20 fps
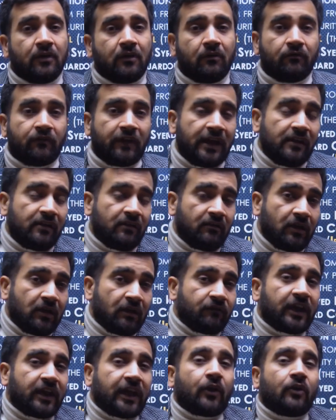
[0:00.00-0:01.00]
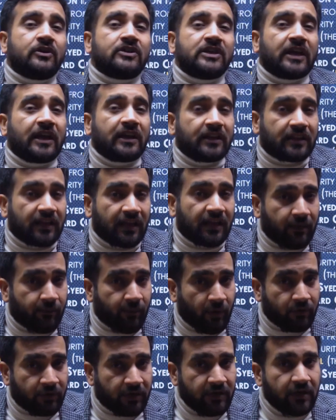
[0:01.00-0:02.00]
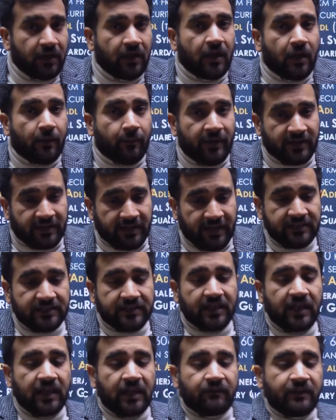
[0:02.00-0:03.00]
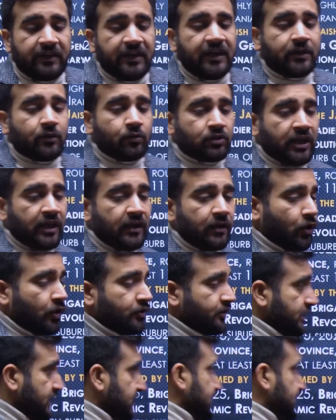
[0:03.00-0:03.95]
Well, we cannot say anything about it. But yes, we need to think on these